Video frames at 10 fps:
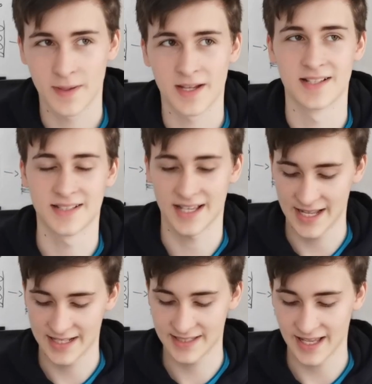because
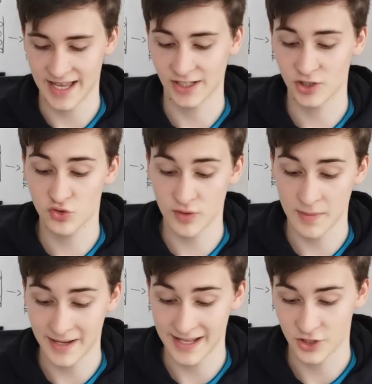it's
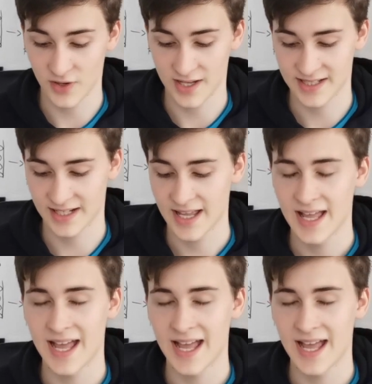extremely interesting.